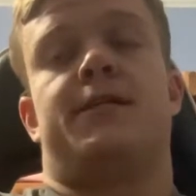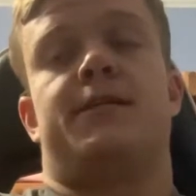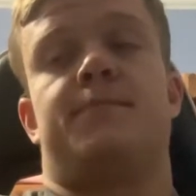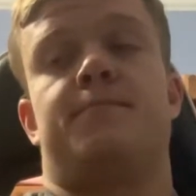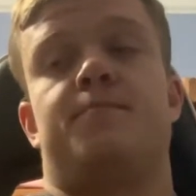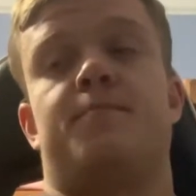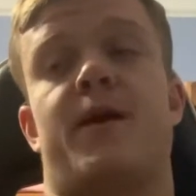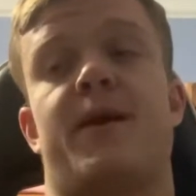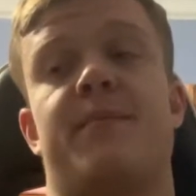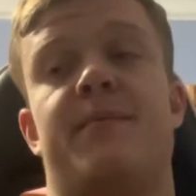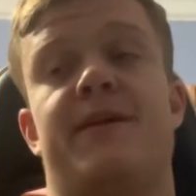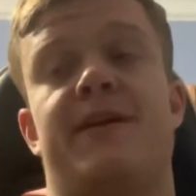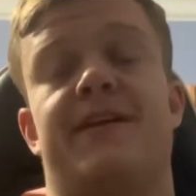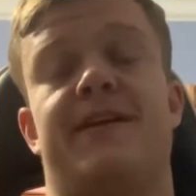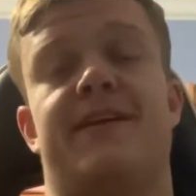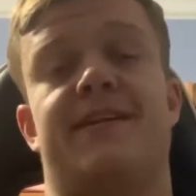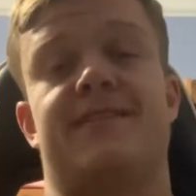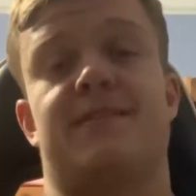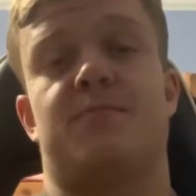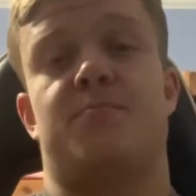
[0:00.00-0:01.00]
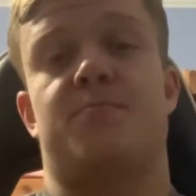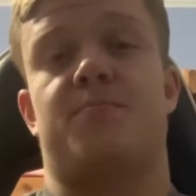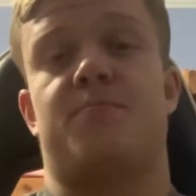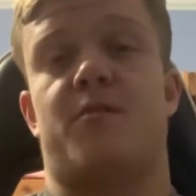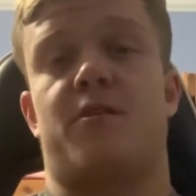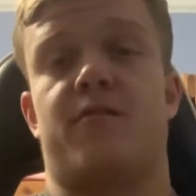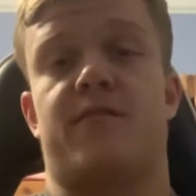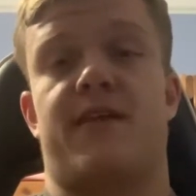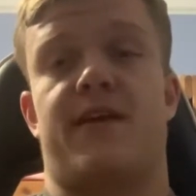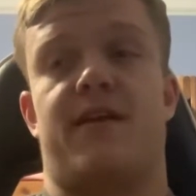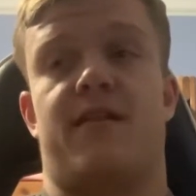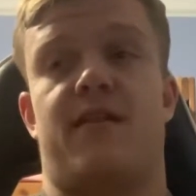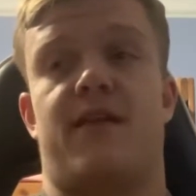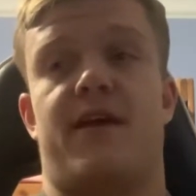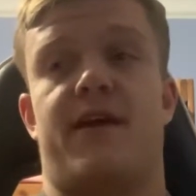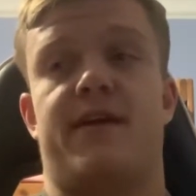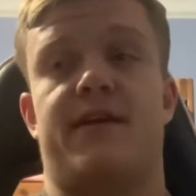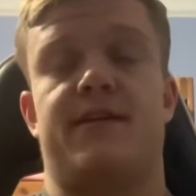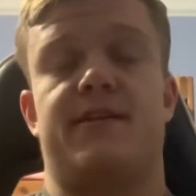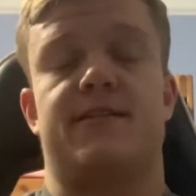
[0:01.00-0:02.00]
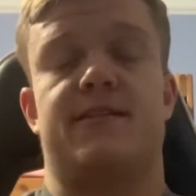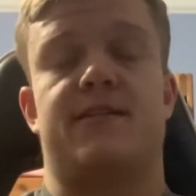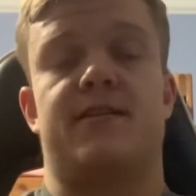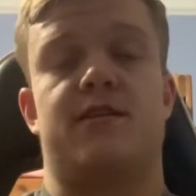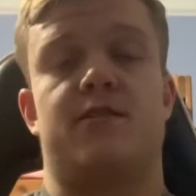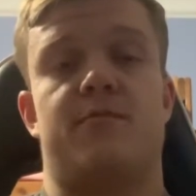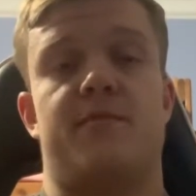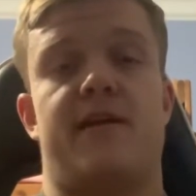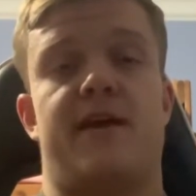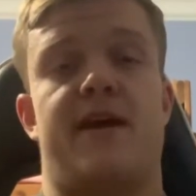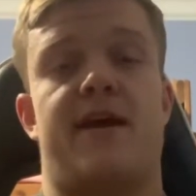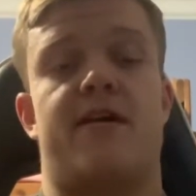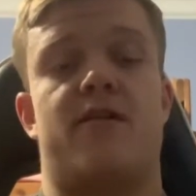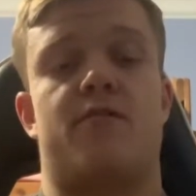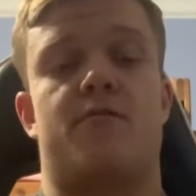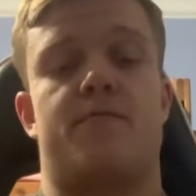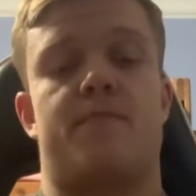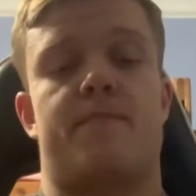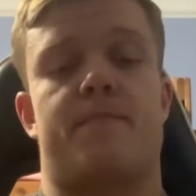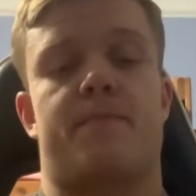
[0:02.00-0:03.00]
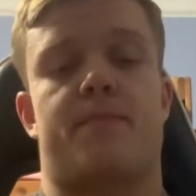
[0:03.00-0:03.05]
Maybe against both LAs he'll be out,